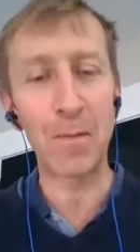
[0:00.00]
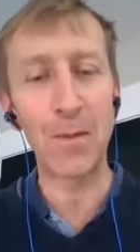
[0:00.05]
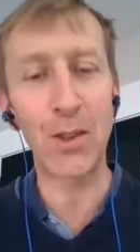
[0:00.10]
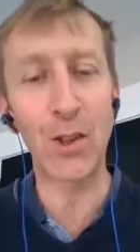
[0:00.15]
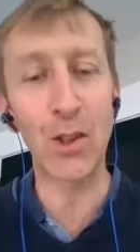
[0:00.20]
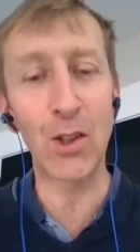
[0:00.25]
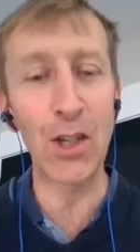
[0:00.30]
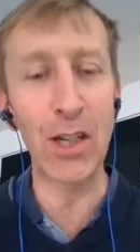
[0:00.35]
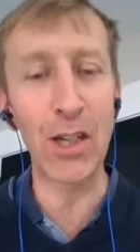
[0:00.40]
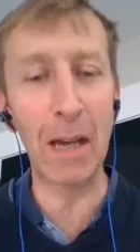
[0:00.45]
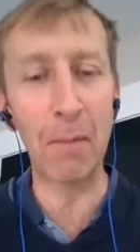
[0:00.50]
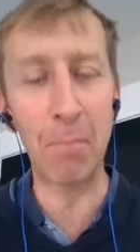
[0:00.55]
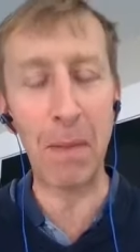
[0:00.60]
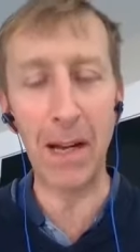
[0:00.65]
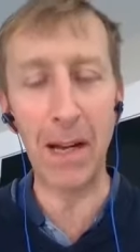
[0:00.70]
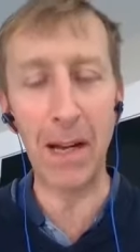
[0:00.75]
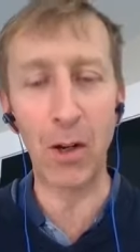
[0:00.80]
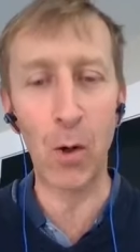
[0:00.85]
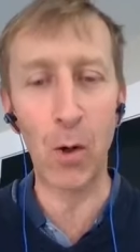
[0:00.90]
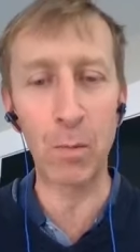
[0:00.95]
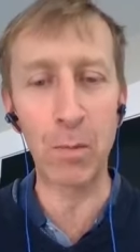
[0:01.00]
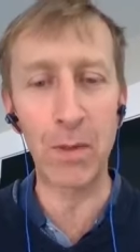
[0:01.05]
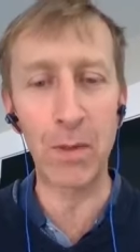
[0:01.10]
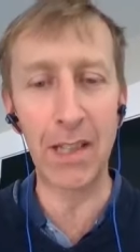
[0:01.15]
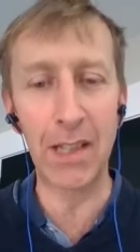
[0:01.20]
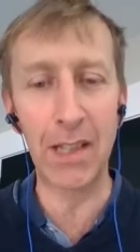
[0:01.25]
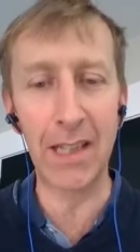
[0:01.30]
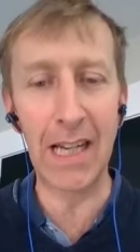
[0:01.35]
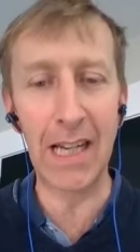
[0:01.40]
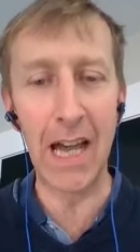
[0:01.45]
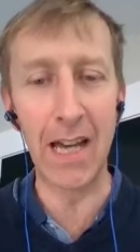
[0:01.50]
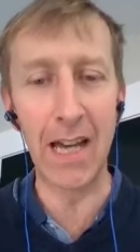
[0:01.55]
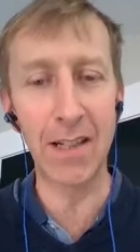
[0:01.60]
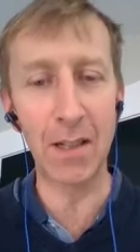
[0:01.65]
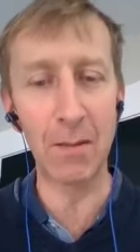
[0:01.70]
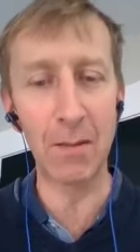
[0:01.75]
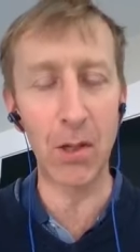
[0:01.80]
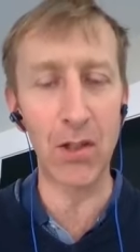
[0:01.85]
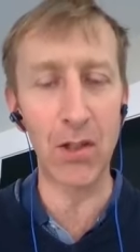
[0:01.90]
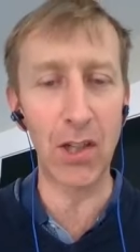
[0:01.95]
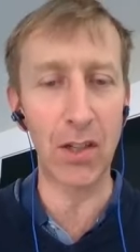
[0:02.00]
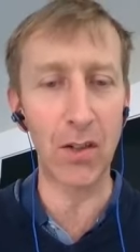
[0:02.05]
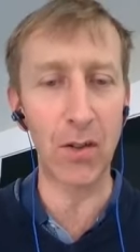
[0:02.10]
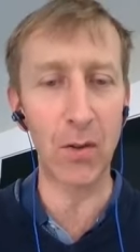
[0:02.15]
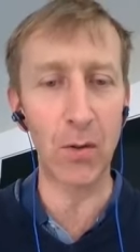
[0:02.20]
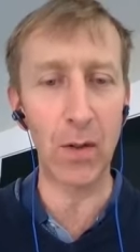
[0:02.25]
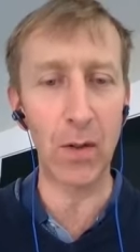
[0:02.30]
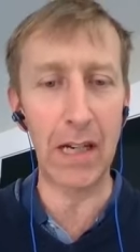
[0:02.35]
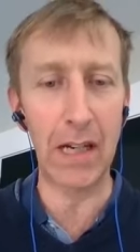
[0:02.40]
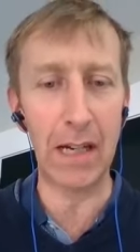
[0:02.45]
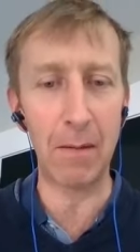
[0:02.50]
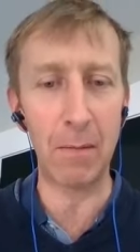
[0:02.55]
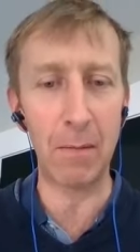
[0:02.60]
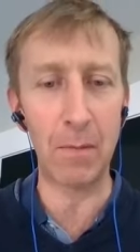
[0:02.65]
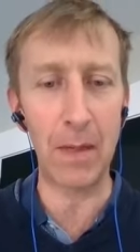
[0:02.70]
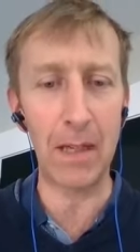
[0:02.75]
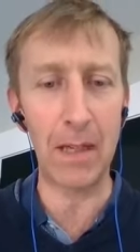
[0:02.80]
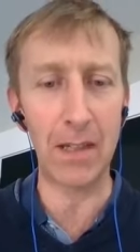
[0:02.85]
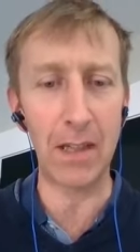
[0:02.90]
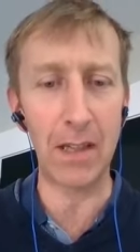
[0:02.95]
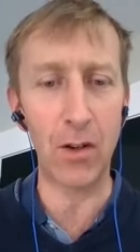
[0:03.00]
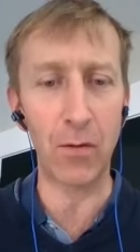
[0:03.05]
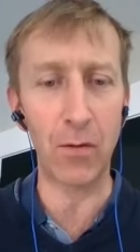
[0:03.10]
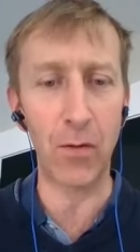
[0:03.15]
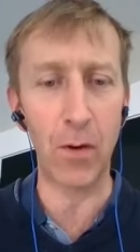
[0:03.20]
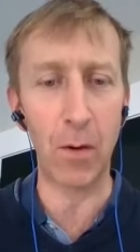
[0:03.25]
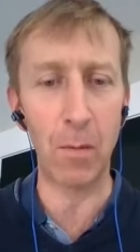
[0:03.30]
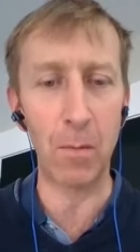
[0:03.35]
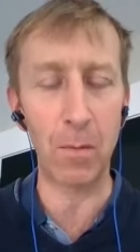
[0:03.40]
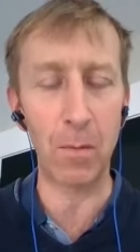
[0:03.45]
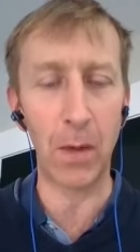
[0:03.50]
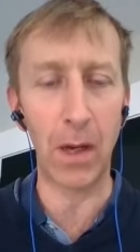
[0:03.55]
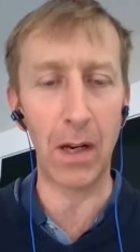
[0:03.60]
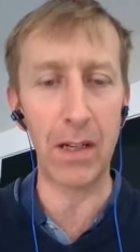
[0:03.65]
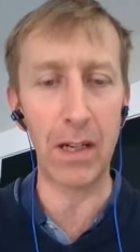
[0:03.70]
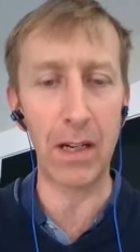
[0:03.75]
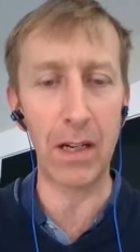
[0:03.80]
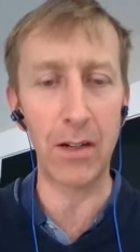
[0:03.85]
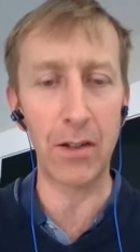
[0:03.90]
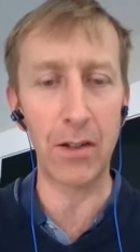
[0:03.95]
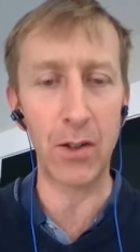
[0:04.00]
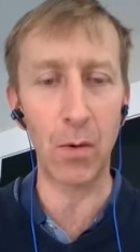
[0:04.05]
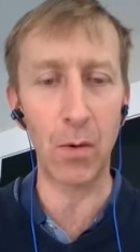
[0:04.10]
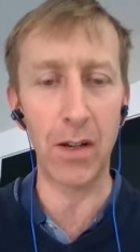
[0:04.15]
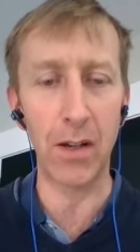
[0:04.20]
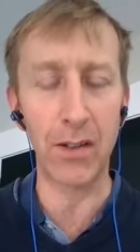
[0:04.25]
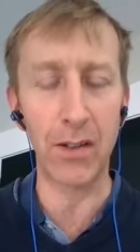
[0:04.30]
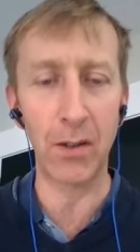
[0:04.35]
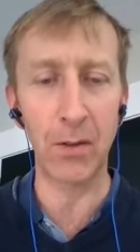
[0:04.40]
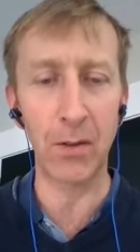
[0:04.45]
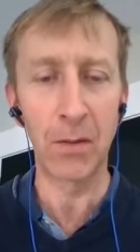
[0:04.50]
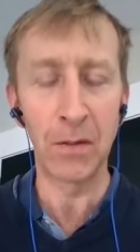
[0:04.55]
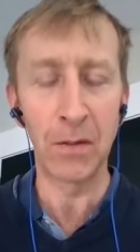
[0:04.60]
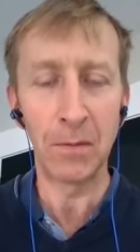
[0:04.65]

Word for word: so, do you get back home to Canada much? I know um, is it you're from kind of near Toronto.